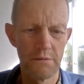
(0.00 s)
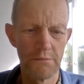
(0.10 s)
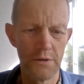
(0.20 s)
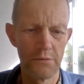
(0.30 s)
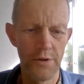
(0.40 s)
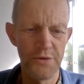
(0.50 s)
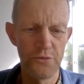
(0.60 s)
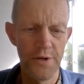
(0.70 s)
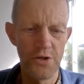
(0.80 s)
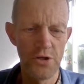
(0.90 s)

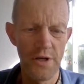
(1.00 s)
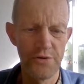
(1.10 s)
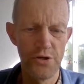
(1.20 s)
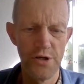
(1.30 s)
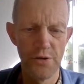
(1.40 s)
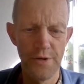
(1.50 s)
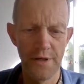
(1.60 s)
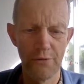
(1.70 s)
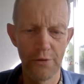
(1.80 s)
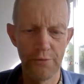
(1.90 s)
restoration
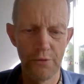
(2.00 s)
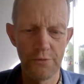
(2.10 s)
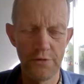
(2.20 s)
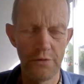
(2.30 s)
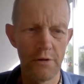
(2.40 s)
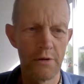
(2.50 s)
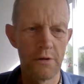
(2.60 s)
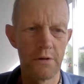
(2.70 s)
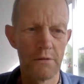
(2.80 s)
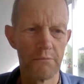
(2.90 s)
engineering, not
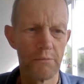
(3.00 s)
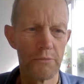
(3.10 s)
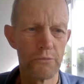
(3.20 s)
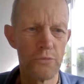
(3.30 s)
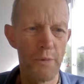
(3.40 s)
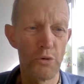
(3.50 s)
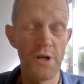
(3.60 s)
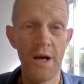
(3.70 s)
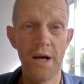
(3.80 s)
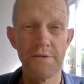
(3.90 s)
rainwater
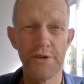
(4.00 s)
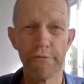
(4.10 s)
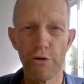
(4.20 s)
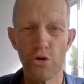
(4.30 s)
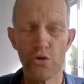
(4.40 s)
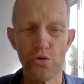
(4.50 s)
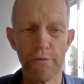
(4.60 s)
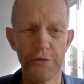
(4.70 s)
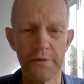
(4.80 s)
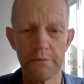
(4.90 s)
harvesting from a
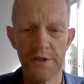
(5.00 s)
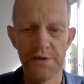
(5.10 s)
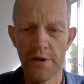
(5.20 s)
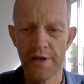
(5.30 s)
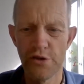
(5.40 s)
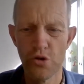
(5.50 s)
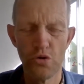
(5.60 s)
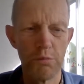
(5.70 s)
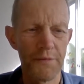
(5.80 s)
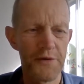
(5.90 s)
roof. That's nice
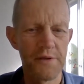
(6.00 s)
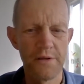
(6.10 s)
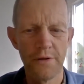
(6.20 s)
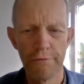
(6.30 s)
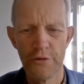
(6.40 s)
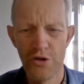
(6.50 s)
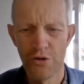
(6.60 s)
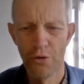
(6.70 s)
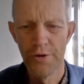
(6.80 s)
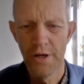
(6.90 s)
too, but that's a different
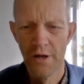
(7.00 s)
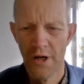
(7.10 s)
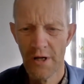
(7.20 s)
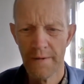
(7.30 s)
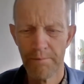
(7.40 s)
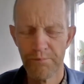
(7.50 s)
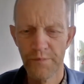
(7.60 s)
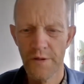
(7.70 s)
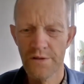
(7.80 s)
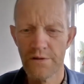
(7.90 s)
story.
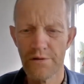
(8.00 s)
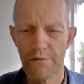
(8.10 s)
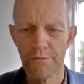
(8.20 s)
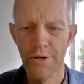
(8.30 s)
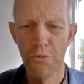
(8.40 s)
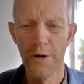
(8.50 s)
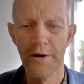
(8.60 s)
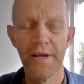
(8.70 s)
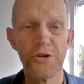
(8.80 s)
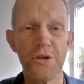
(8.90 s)
Doesn't require
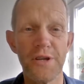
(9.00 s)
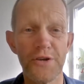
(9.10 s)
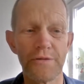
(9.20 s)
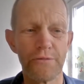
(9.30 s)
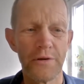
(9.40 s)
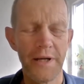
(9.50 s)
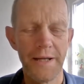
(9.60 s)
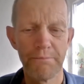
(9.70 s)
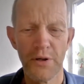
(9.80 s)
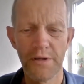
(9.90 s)
engineers for
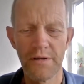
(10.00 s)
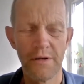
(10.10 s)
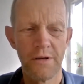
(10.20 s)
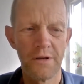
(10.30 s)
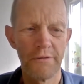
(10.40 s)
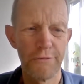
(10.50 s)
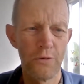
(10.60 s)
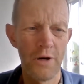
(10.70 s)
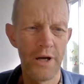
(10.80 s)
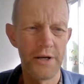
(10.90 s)
that, but
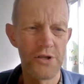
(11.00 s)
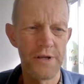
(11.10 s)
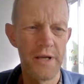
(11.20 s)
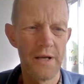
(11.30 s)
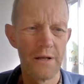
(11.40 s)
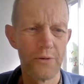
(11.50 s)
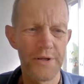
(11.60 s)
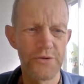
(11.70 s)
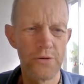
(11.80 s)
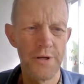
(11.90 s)
for large scale
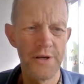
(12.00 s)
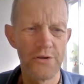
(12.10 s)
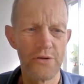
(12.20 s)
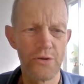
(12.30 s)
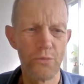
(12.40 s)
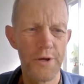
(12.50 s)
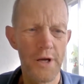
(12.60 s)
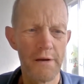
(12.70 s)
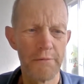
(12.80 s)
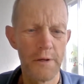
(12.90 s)
restoration. So we
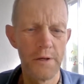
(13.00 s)
have